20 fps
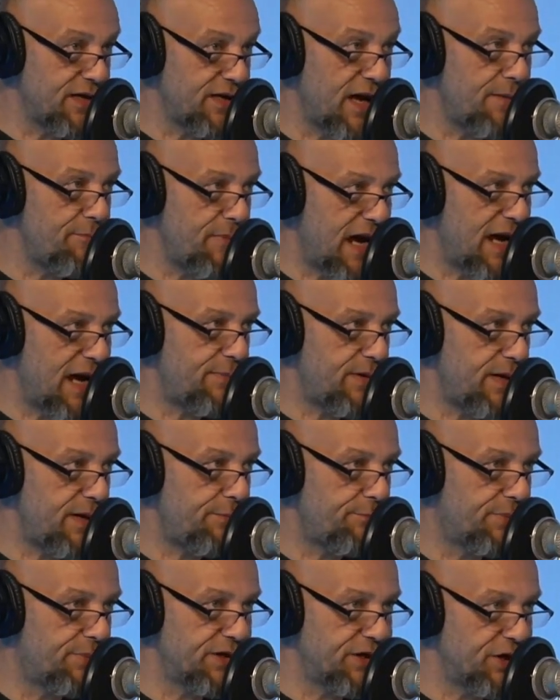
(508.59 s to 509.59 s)
Yeah, maybe.
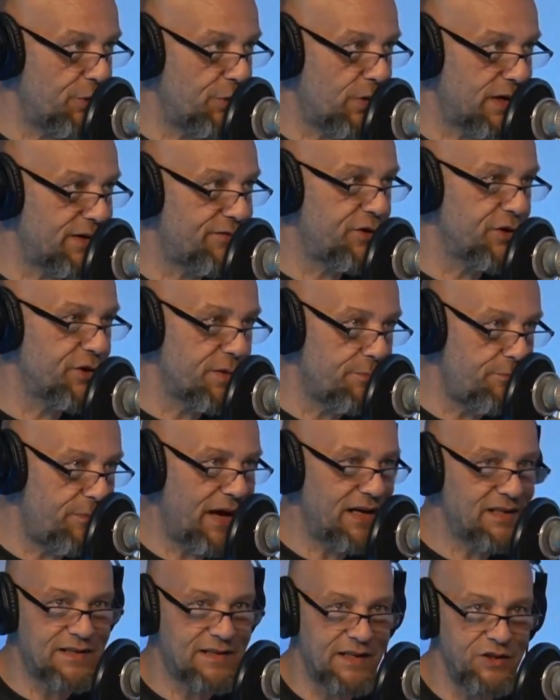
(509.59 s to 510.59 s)
But you know what? If you're the
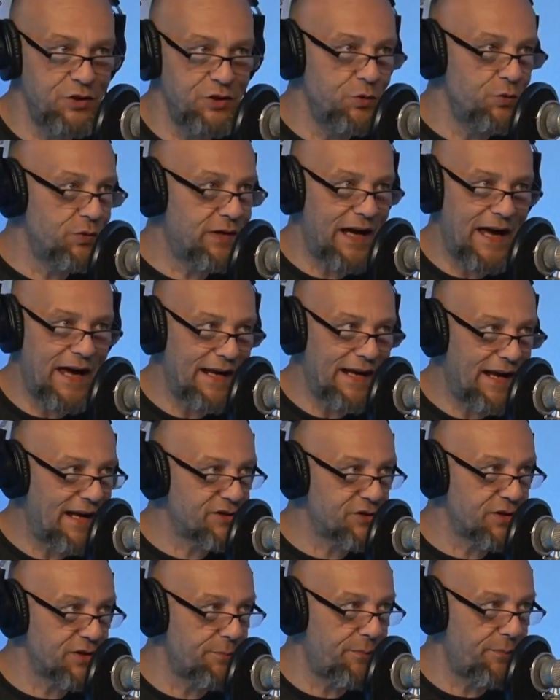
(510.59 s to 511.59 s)
best and you can't
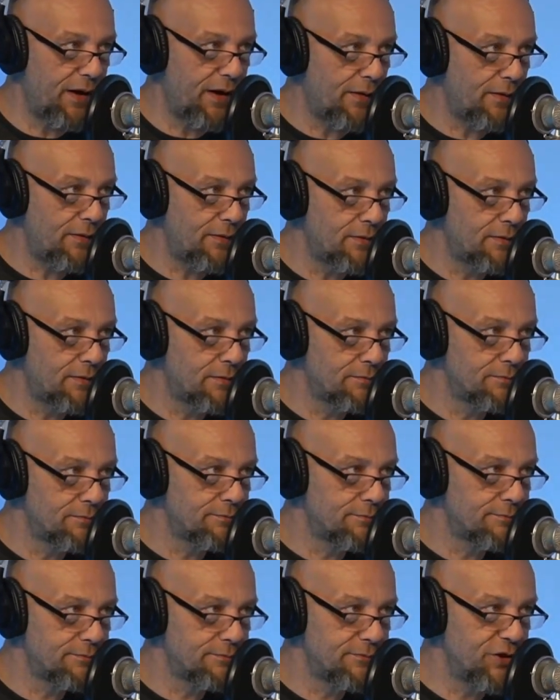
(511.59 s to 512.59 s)
answer the bell,
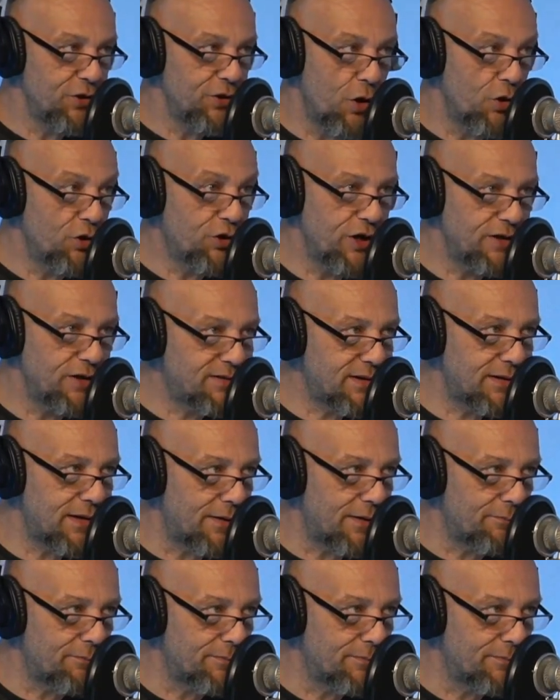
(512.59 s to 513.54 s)
you're no good to them.